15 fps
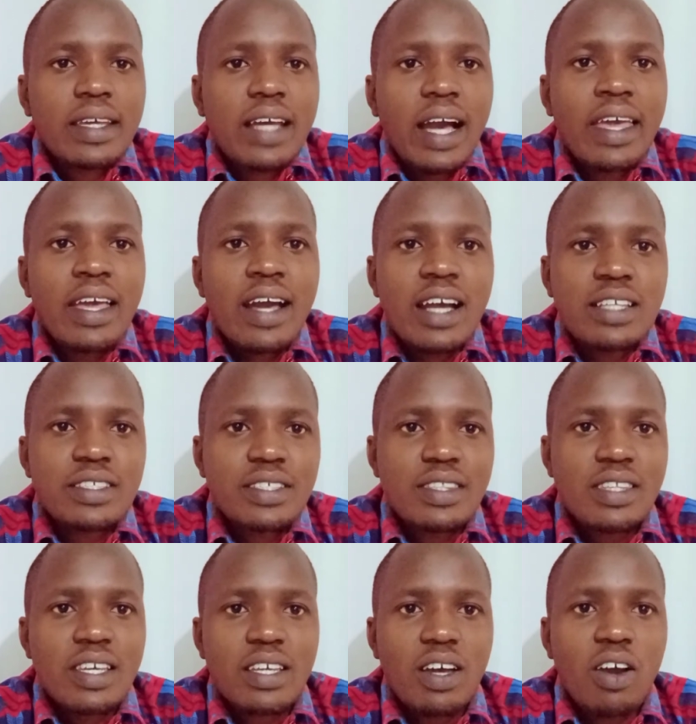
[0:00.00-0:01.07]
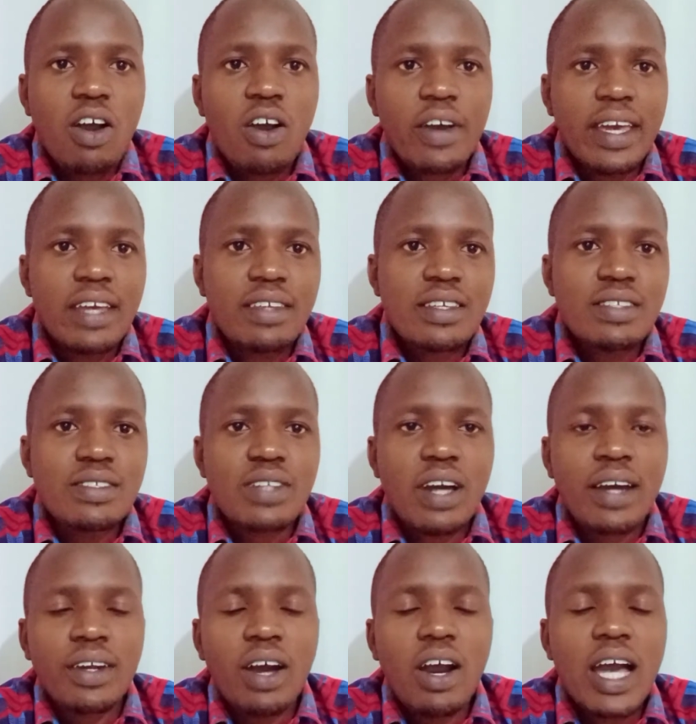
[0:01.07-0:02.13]
I urge all Kenyans
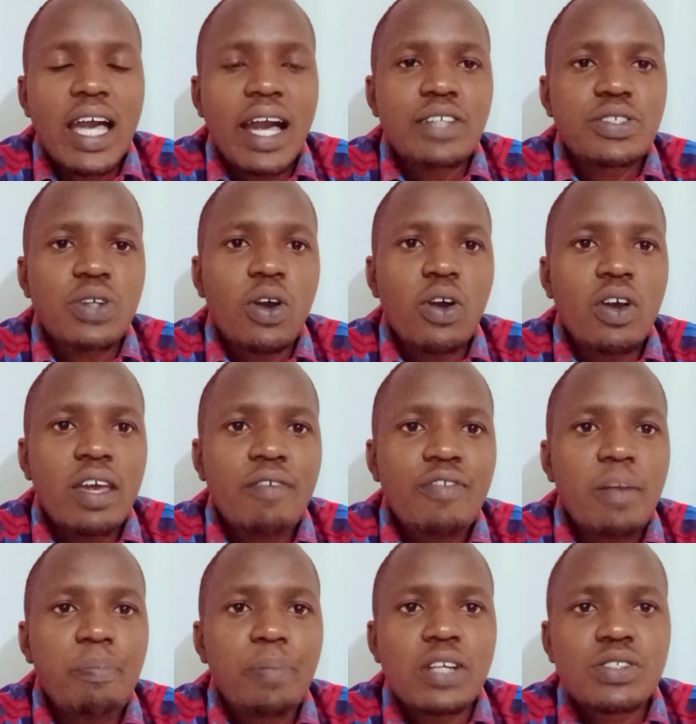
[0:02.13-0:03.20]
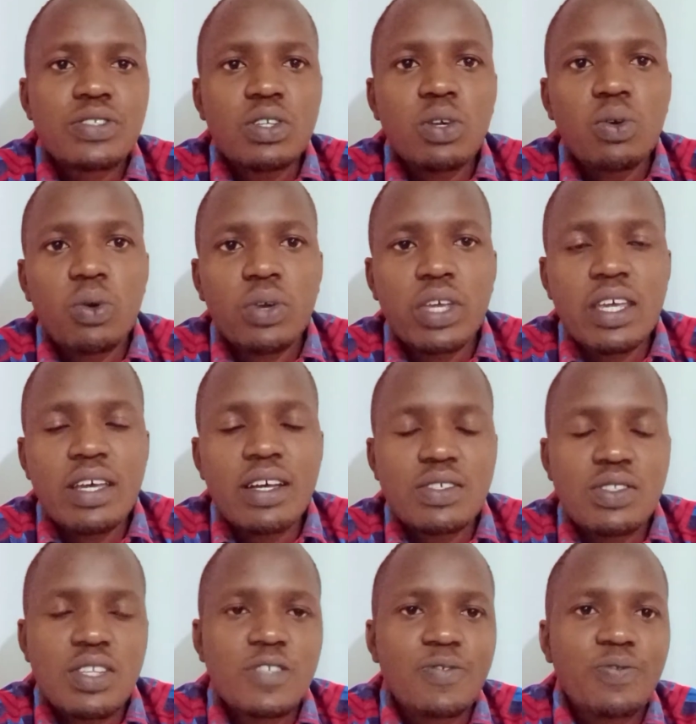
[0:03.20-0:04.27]
and I urge all every person who
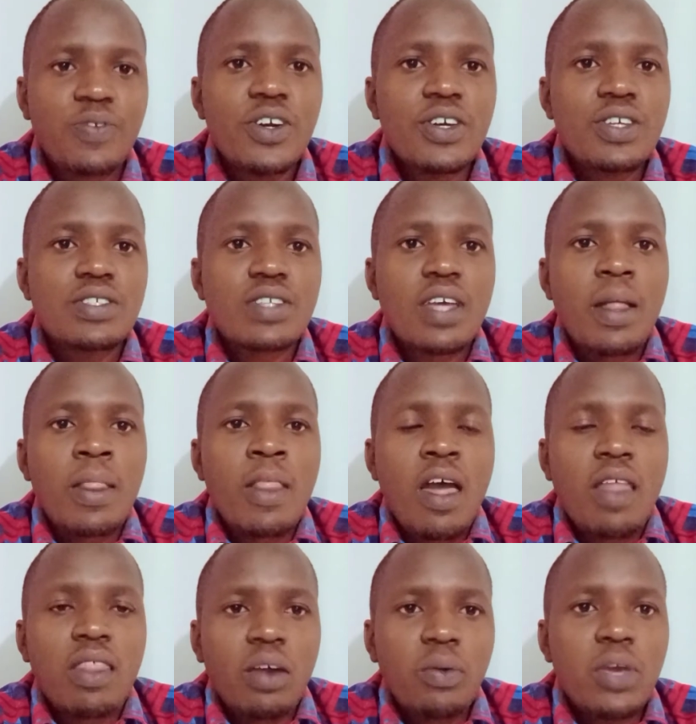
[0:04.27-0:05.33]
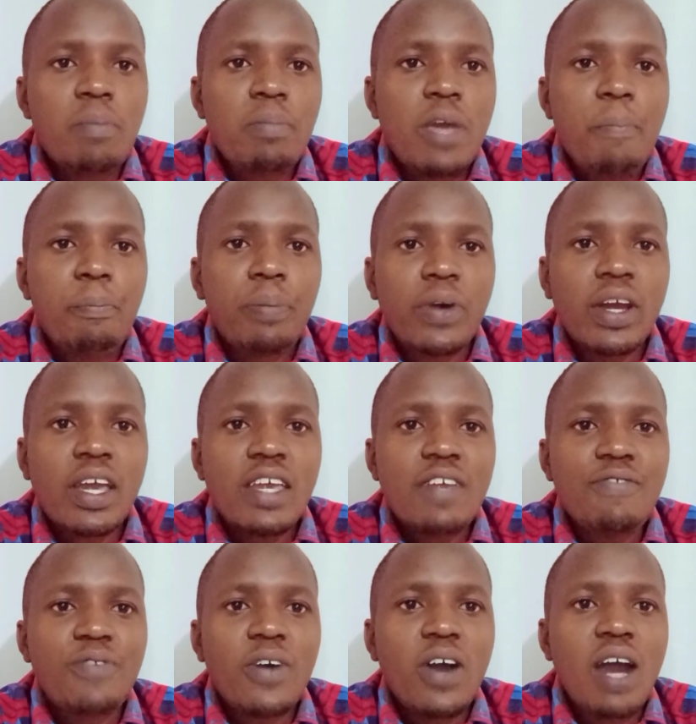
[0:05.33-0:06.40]
hears this voice that we may pray
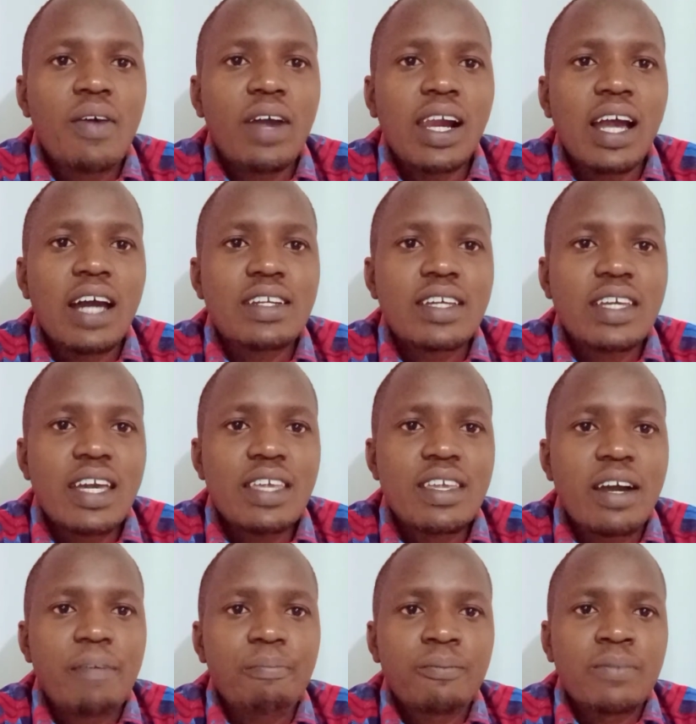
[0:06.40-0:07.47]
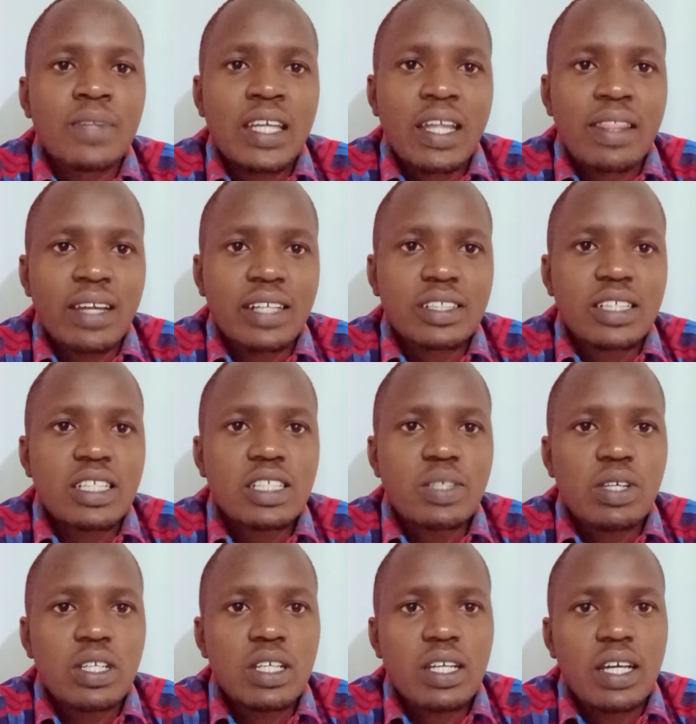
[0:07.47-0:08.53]
for our land, Kenya, that it
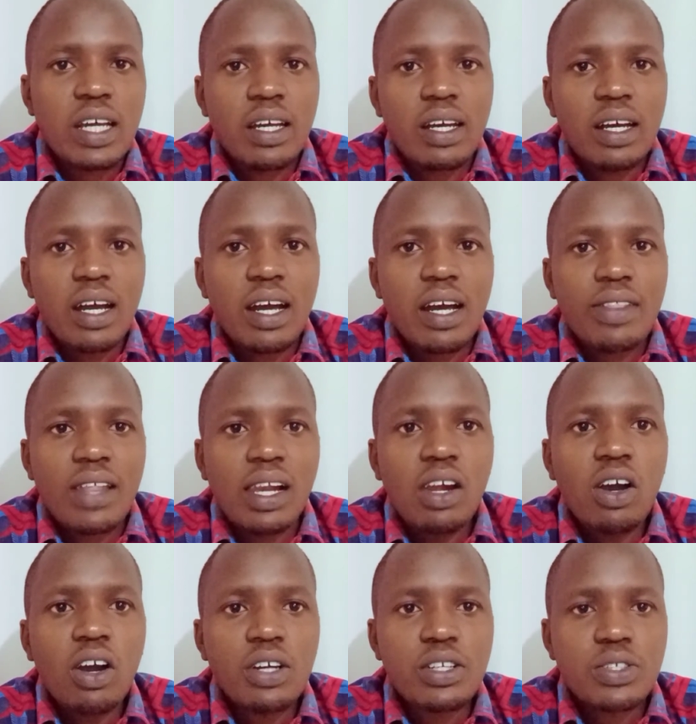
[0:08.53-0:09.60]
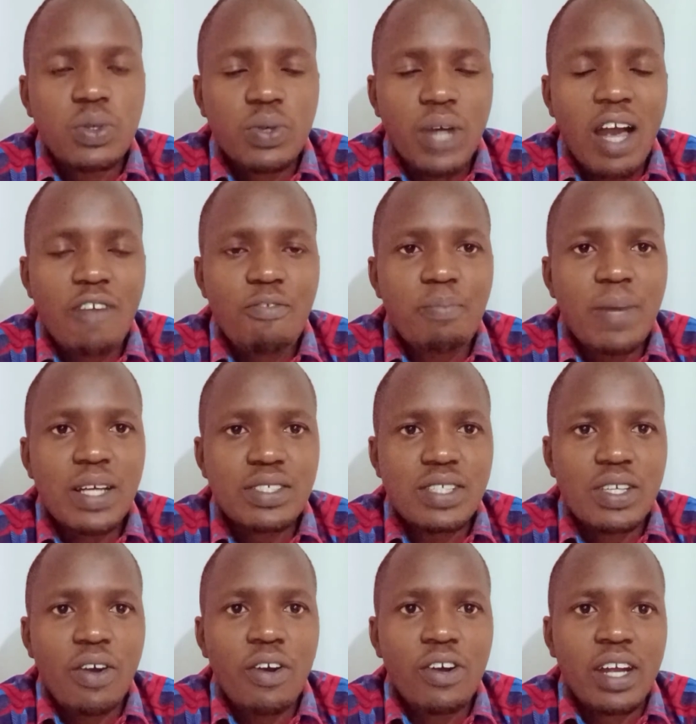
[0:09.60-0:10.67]
will the Lord to have
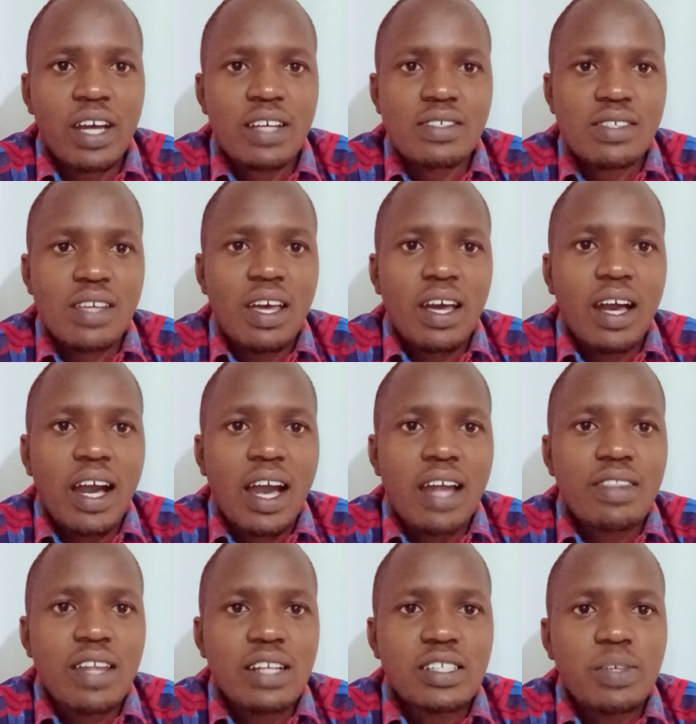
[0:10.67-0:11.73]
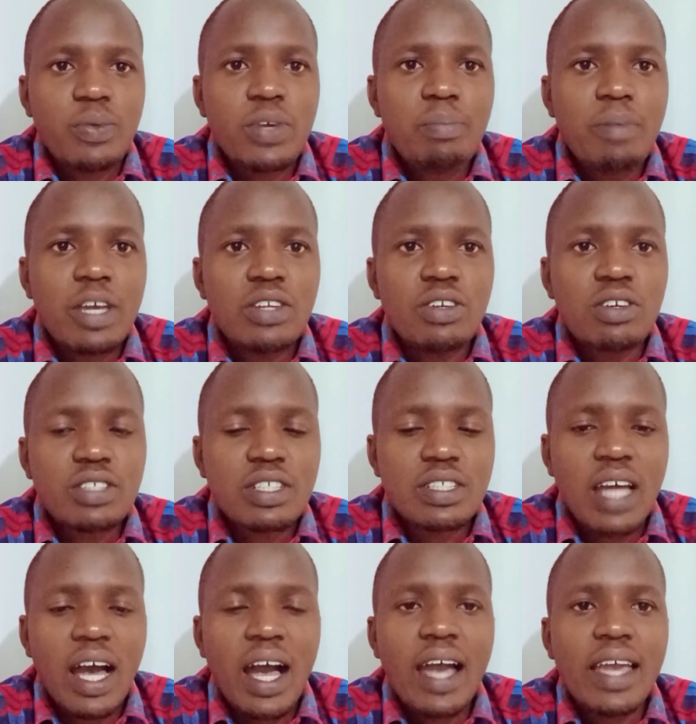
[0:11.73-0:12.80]
mercy on us and that we may not
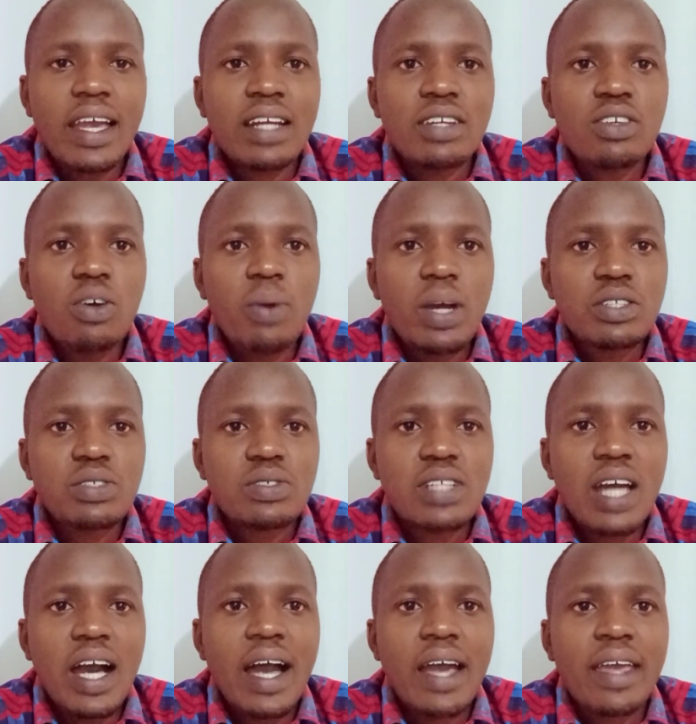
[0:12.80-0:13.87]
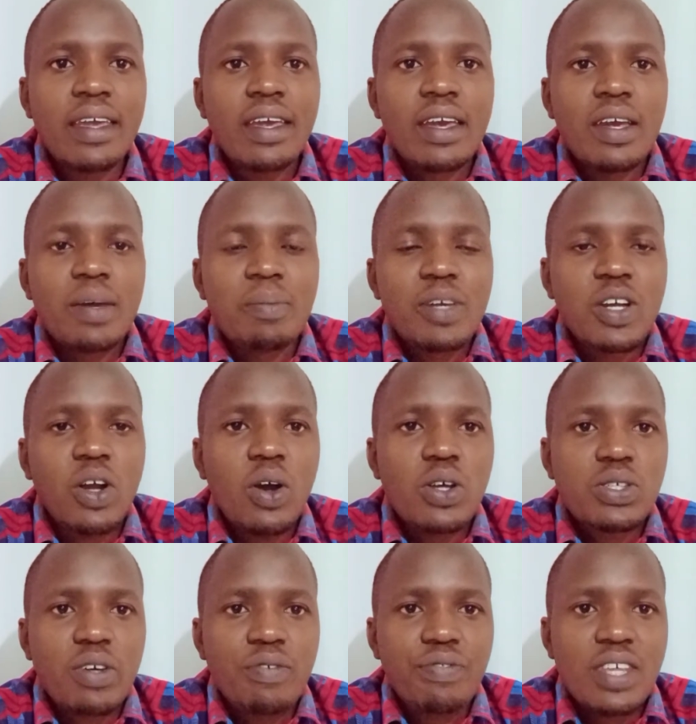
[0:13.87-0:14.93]
die and no one to die
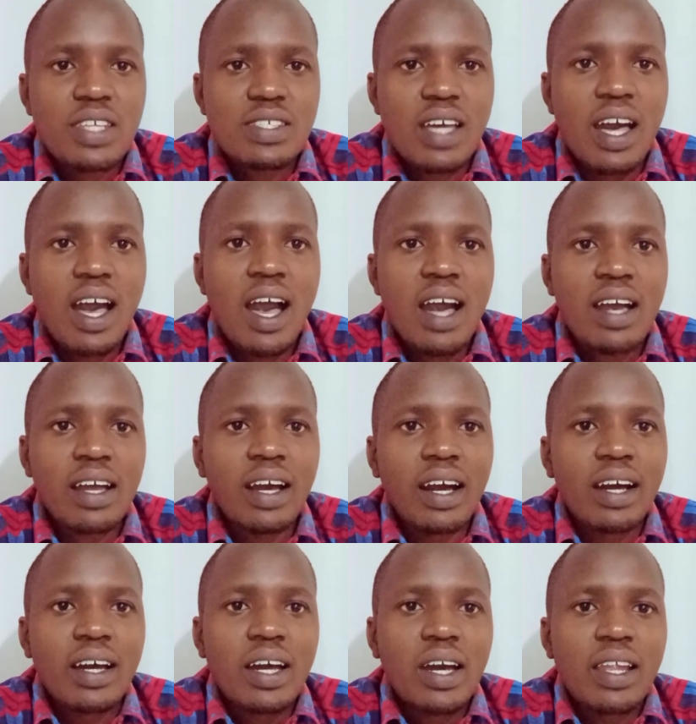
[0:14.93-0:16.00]
because of this anger.